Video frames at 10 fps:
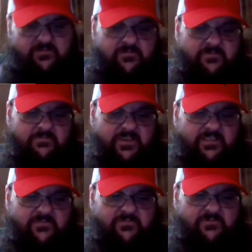to think who
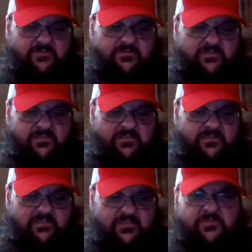makes this one.
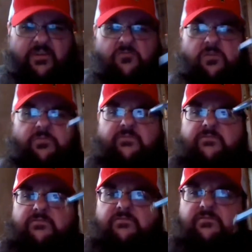This would be a
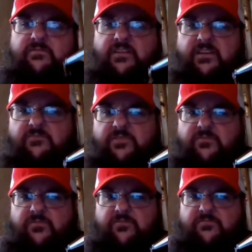Rebel, one of
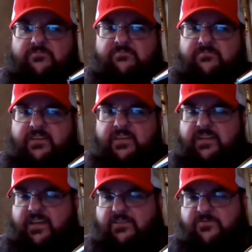the little
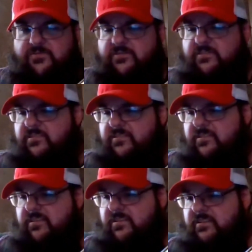teeny ass ones.
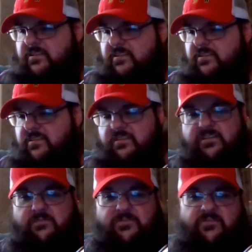Comparing
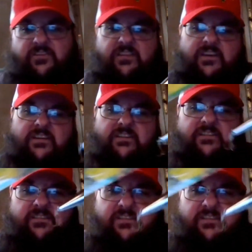that to that,